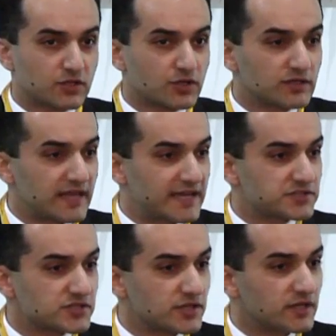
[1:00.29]
occur
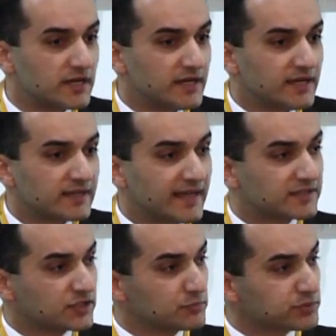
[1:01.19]
last year
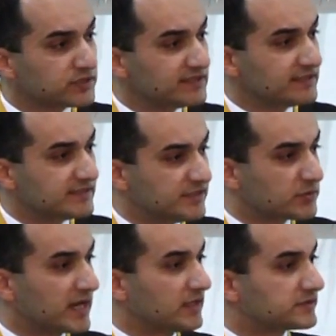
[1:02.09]
that completely
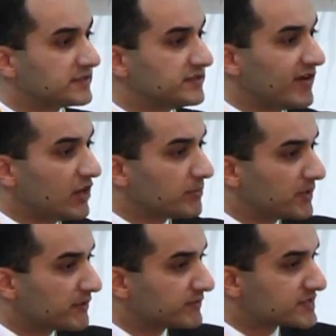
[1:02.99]
derailed the
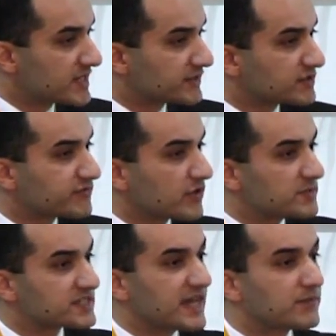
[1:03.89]
development of the sector from
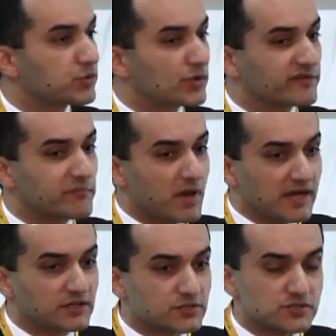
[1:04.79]
a standpoint of
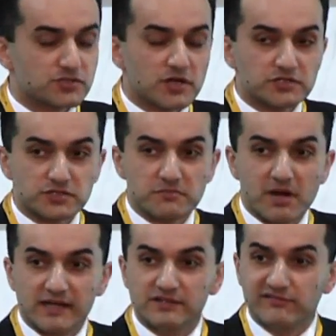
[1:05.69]
mine construction,
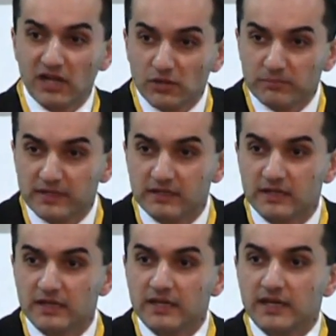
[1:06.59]
mine development,
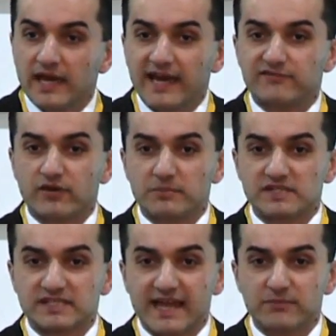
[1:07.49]
and from a
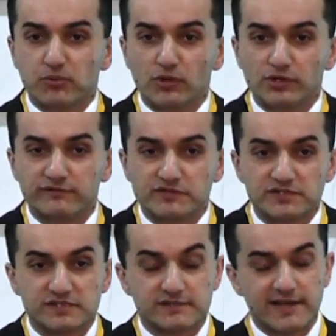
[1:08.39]
standpoint of
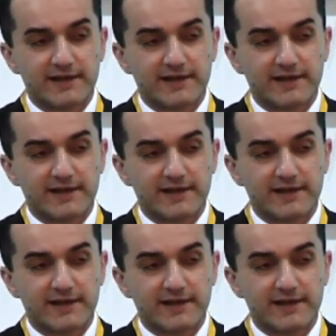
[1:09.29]
just